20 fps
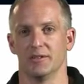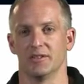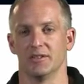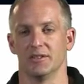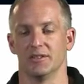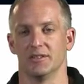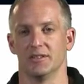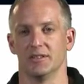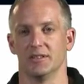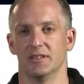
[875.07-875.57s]

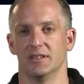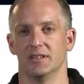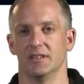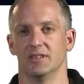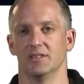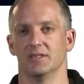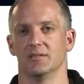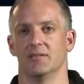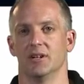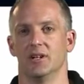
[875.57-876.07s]
since it
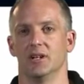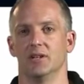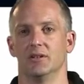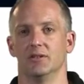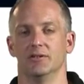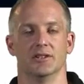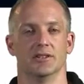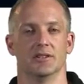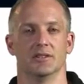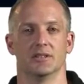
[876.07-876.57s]
is
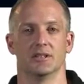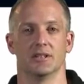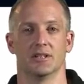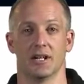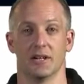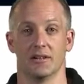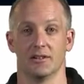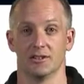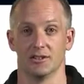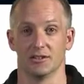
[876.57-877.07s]
involved in
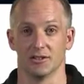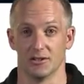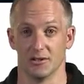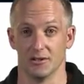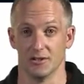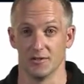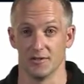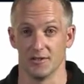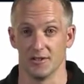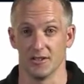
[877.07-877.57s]
encouraging
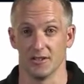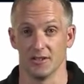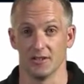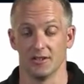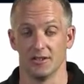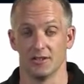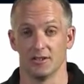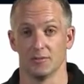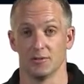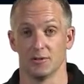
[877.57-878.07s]
tourist
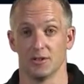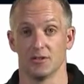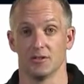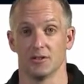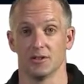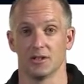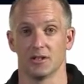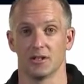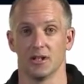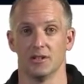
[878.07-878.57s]
facilities which are on
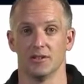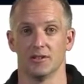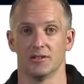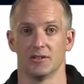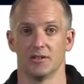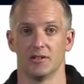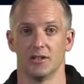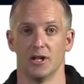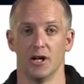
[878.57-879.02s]
the coast.